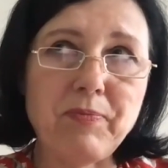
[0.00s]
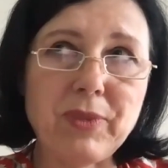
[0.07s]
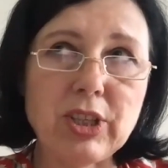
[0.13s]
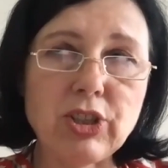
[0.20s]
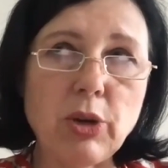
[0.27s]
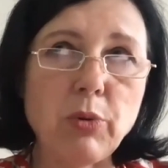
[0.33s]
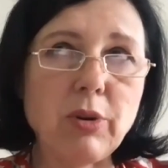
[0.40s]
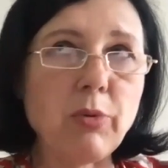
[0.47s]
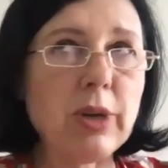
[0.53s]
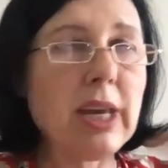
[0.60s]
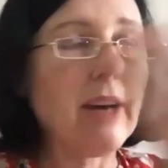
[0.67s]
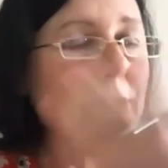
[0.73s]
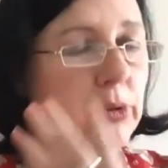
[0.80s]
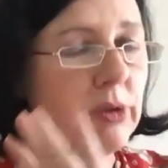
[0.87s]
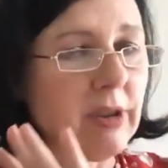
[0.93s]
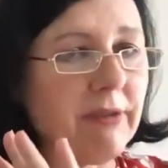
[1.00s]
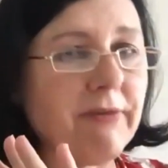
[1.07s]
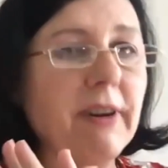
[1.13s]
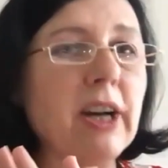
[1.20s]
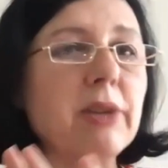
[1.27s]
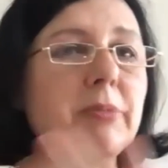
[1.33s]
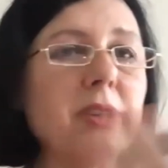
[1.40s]
So we have to
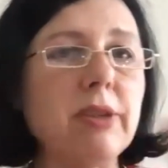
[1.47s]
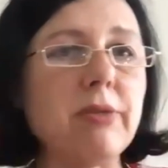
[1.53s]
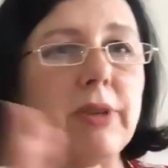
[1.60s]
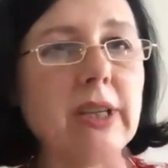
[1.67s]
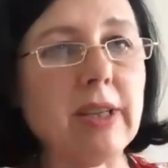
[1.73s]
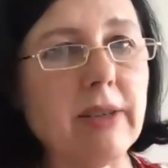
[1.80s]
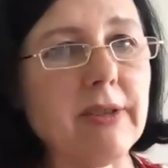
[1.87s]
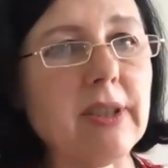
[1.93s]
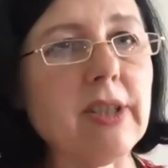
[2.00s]
define between this